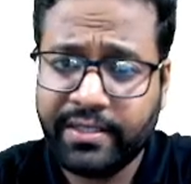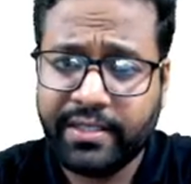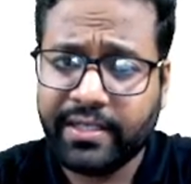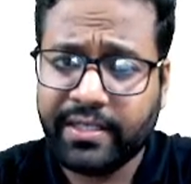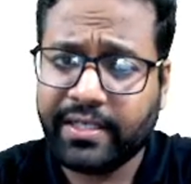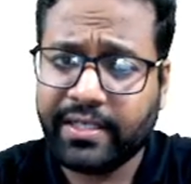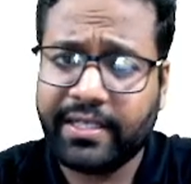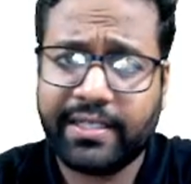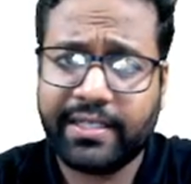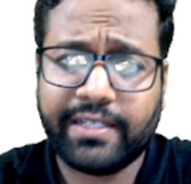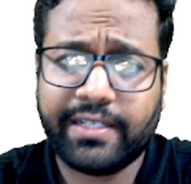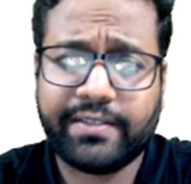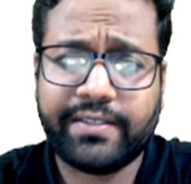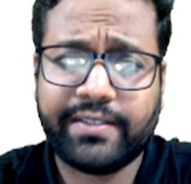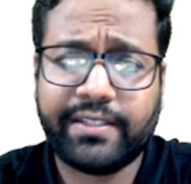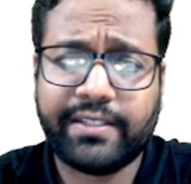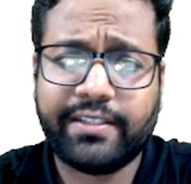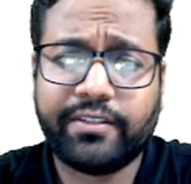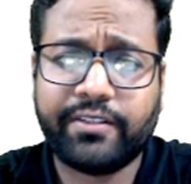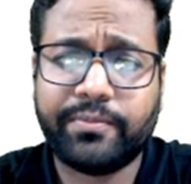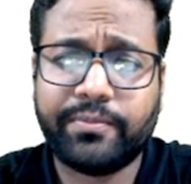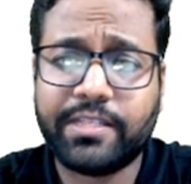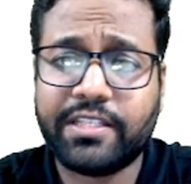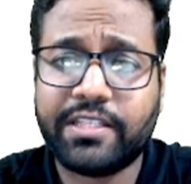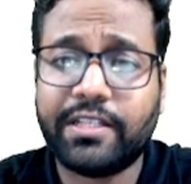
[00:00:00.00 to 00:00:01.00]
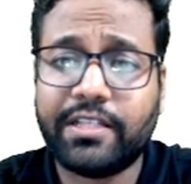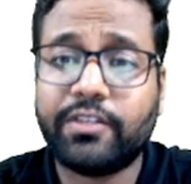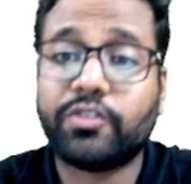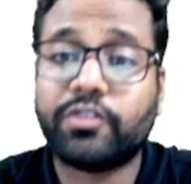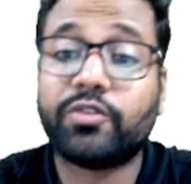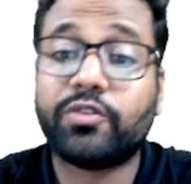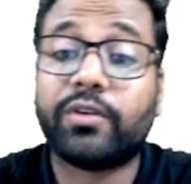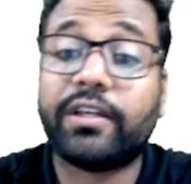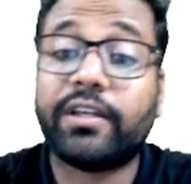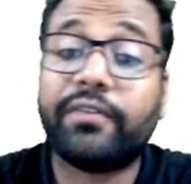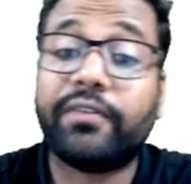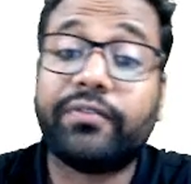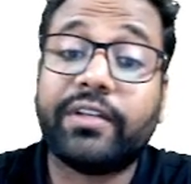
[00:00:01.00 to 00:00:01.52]
Can I say this bacha?
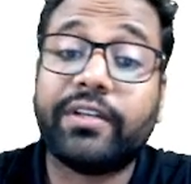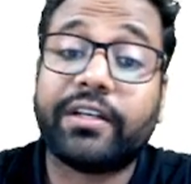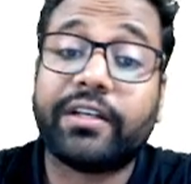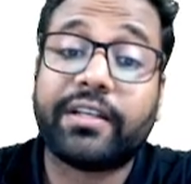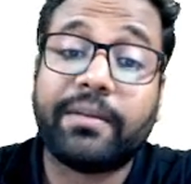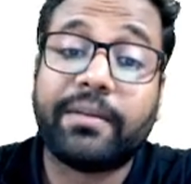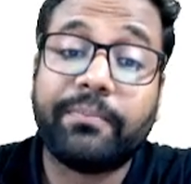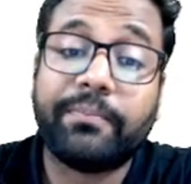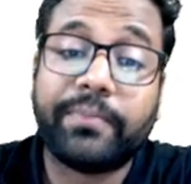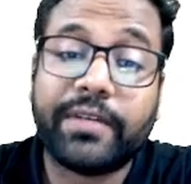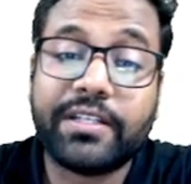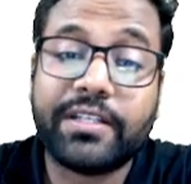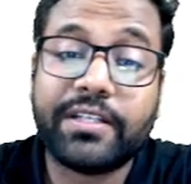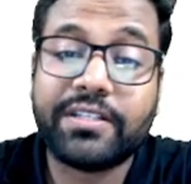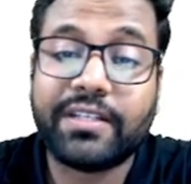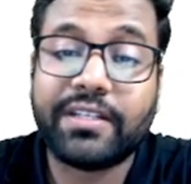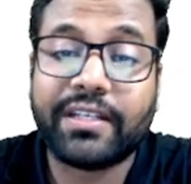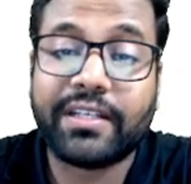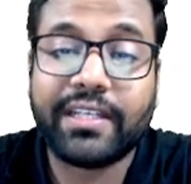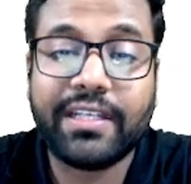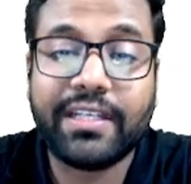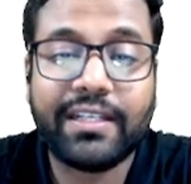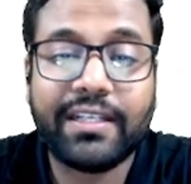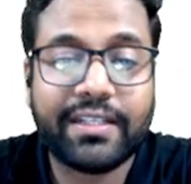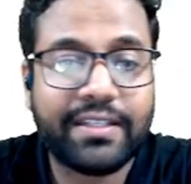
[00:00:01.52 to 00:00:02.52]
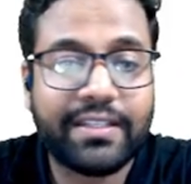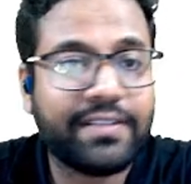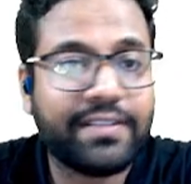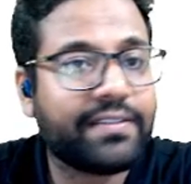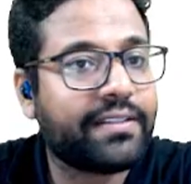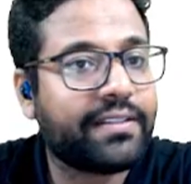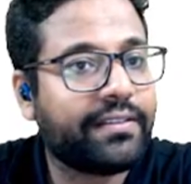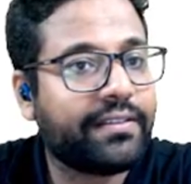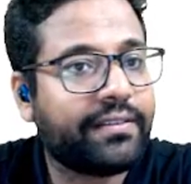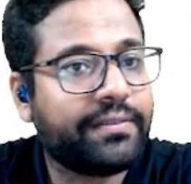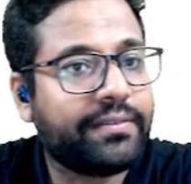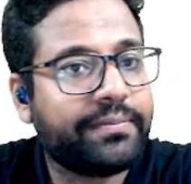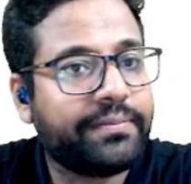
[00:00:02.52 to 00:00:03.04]
So if the temperature
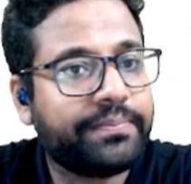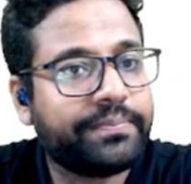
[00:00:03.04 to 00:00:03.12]
increases,